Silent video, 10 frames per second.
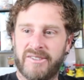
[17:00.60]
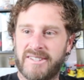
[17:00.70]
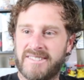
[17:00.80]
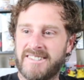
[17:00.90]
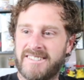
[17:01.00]

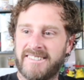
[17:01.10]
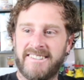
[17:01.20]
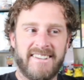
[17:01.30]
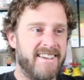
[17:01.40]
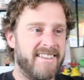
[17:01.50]

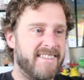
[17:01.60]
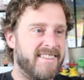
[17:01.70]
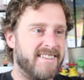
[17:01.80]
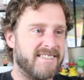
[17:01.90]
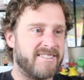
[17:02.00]
essentially, and
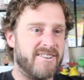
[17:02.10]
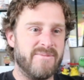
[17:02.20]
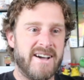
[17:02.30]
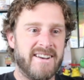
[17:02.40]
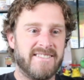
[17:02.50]
this
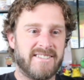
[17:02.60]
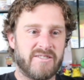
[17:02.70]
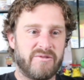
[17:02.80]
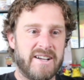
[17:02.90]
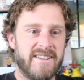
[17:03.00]
Crobat is
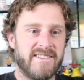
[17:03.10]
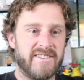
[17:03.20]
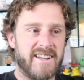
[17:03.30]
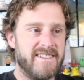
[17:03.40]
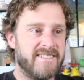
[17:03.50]
just flying
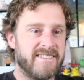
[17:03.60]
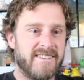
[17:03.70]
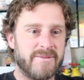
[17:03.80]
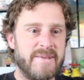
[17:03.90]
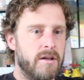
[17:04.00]
straight at you. It's
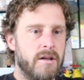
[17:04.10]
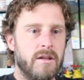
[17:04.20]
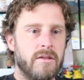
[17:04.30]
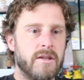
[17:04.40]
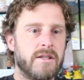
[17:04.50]
awesome.
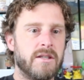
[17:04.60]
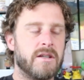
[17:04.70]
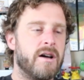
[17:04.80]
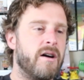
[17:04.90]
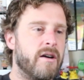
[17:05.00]
This is
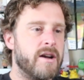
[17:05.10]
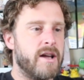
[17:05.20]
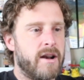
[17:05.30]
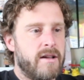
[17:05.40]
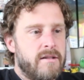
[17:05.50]

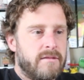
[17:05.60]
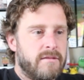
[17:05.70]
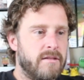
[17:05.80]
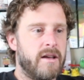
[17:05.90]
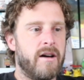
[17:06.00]
Ariana.
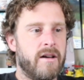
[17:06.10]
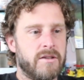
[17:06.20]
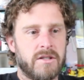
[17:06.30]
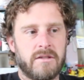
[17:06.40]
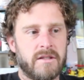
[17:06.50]

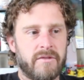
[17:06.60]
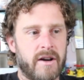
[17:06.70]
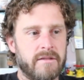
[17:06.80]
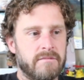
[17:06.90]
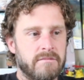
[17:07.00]
It's
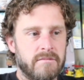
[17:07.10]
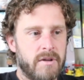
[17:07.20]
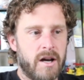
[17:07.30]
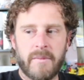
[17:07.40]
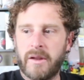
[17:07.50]
fine.
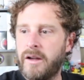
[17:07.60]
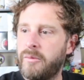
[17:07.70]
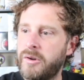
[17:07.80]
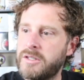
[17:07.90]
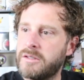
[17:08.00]

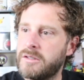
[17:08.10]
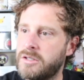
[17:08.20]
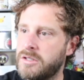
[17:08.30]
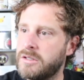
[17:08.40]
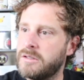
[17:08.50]
What does
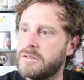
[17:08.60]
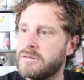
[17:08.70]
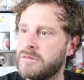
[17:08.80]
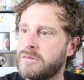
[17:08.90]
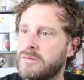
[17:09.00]
she
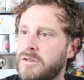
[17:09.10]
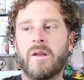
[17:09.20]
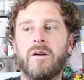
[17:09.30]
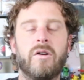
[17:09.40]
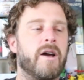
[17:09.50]
do?
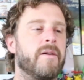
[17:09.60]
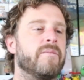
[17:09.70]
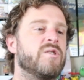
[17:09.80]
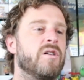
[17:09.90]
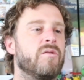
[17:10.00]
Okay,
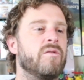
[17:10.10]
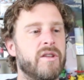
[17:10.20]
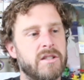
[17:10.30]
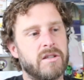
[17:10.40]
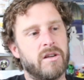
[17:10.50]
so
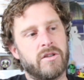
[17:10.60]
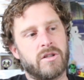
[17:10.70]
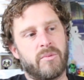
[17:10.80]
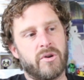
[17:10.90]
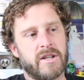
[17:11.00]
this
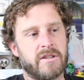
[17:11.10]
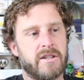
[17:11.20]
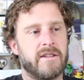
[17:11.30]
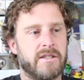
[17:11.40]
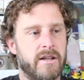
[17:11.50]
supporter is actually
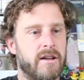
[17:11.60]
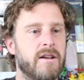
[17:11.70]
kind of sick.